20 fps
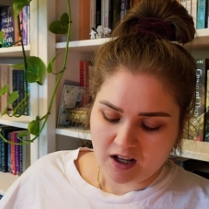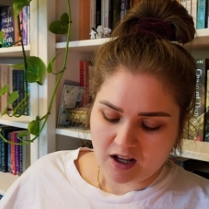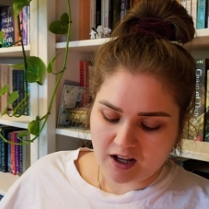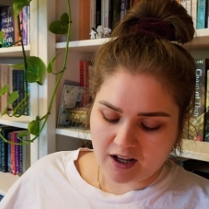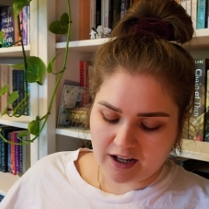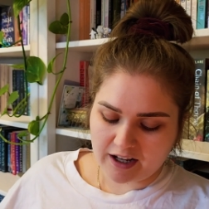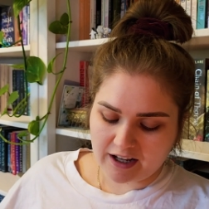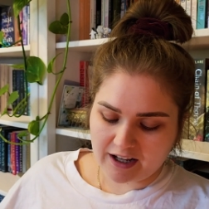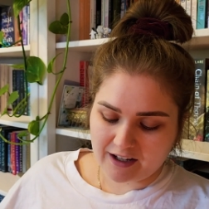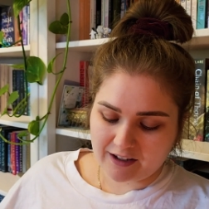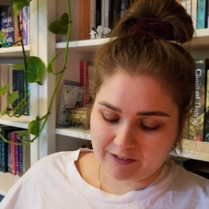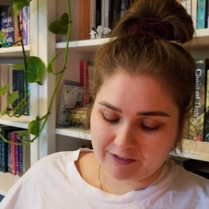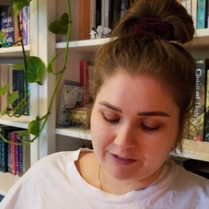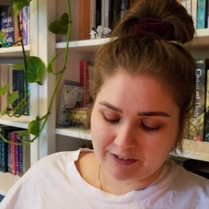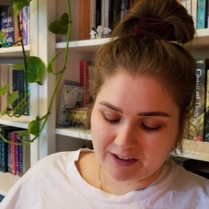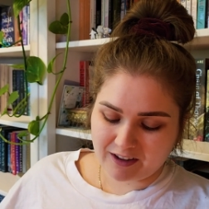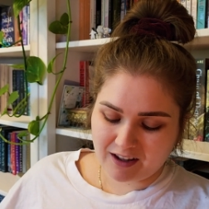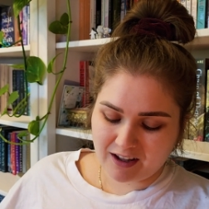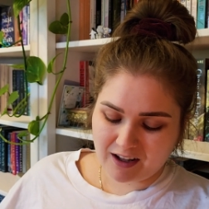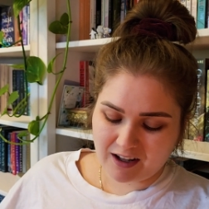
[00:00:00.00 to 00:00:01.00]
I
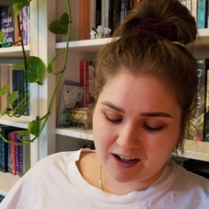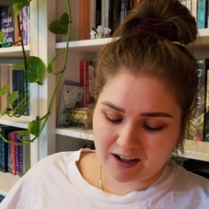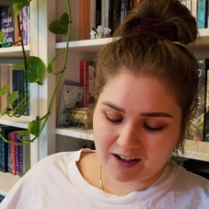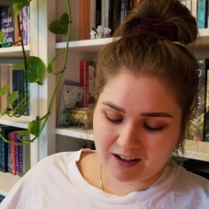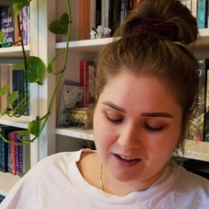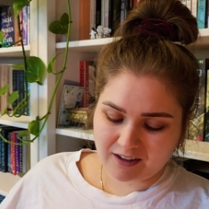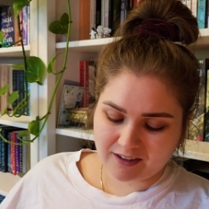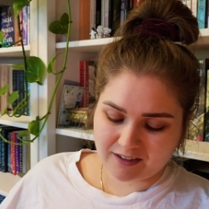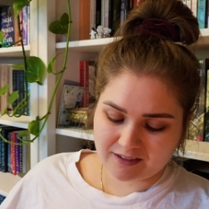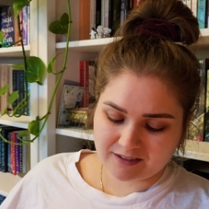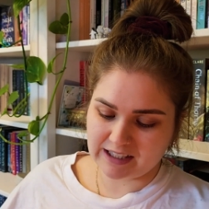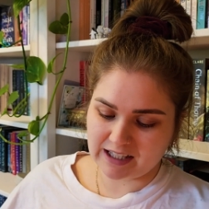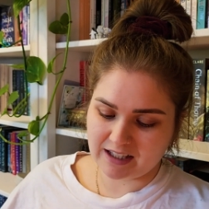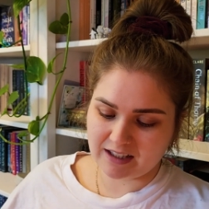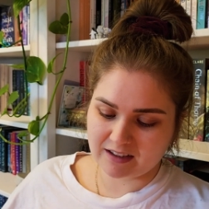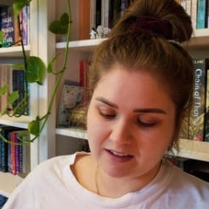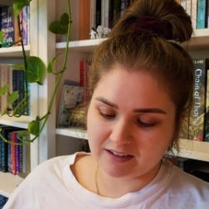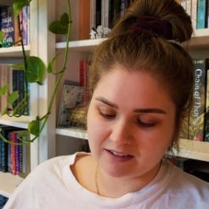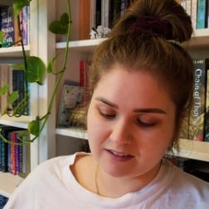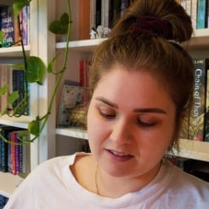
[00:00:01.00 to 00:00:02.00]
feel like
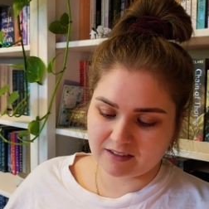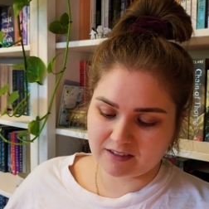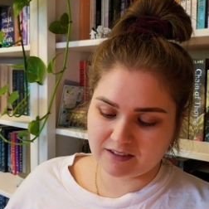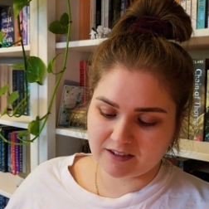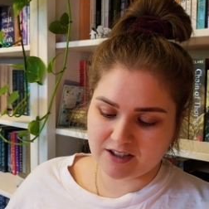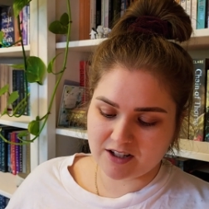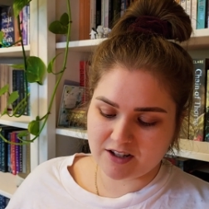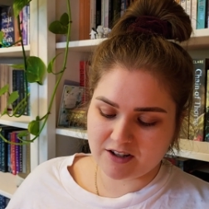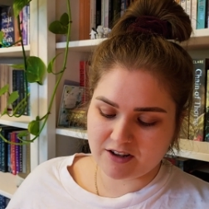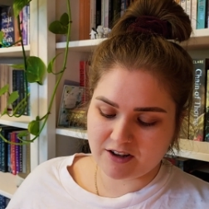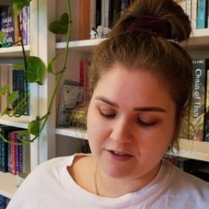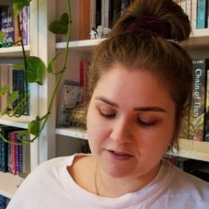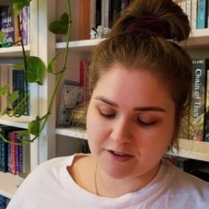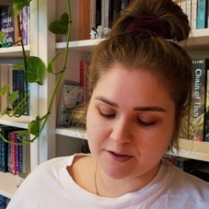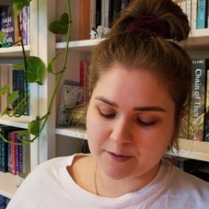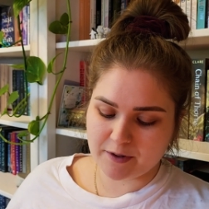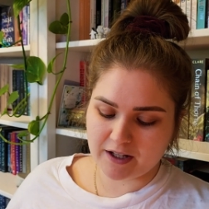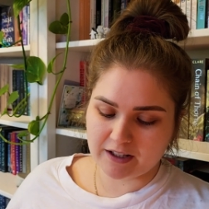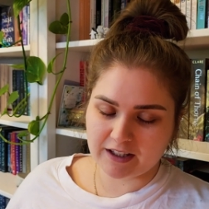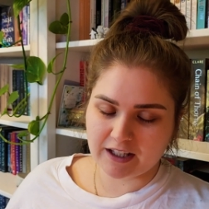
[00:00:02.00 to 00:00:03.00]
deserves
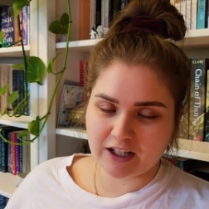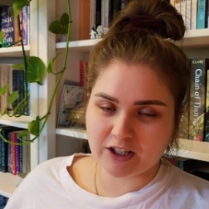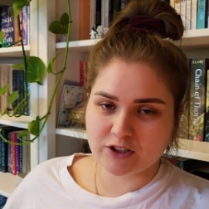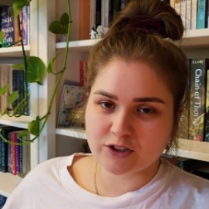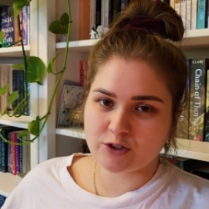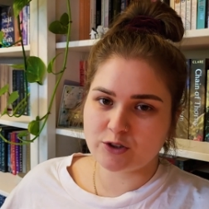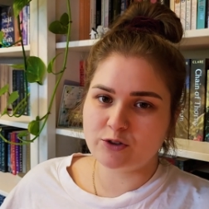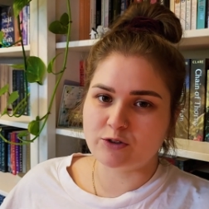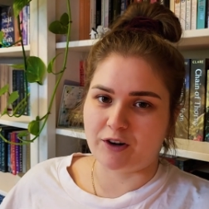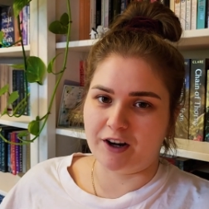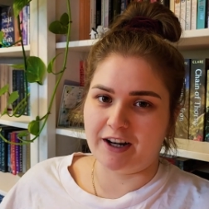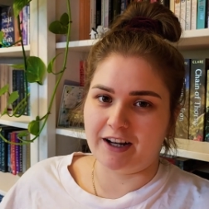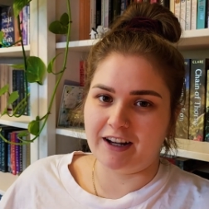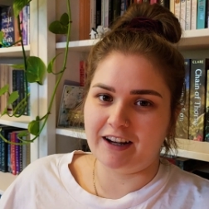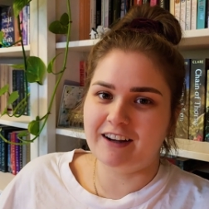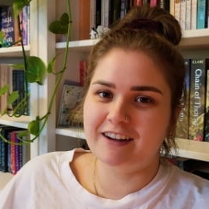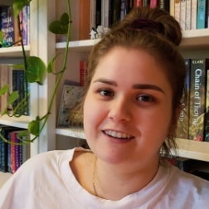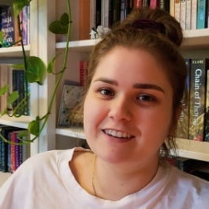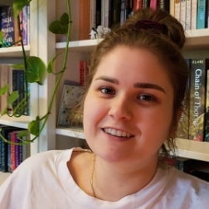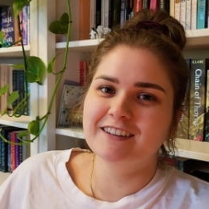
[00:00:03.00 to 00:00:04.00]
about like a 2 rating.